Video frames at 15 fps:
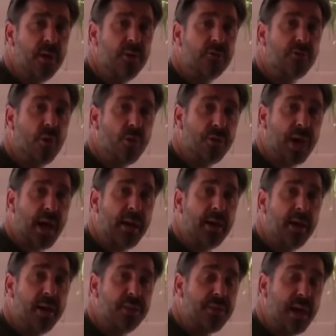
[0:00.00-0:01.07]
so
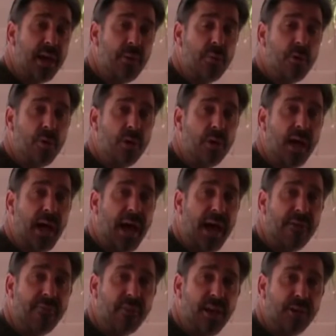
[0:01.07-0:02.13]
that they will
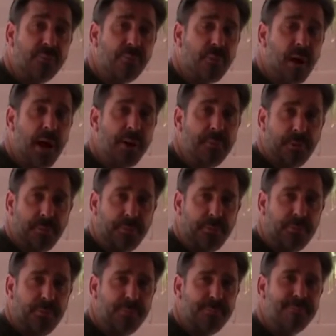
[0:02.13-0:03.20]
have less problems.